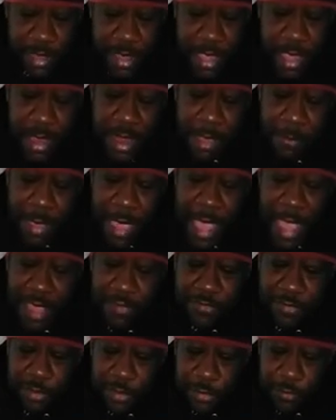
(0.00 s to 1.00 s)
And I'm
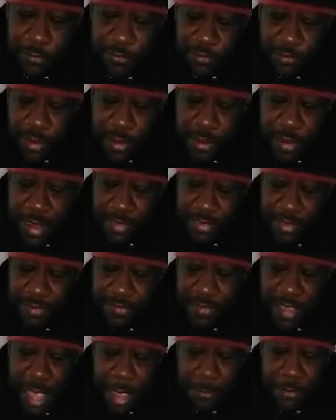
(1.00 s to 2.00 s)
asking you, sir, at the
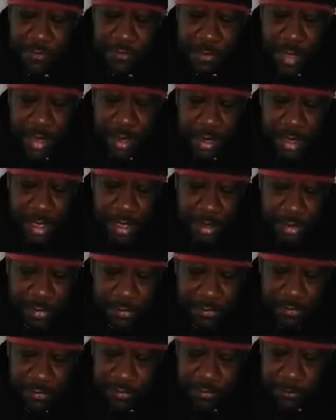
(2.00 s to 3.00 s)
top of my
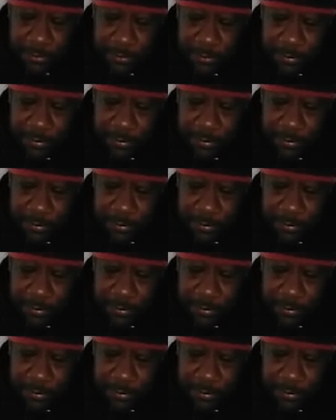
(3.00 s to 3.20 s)
lungs.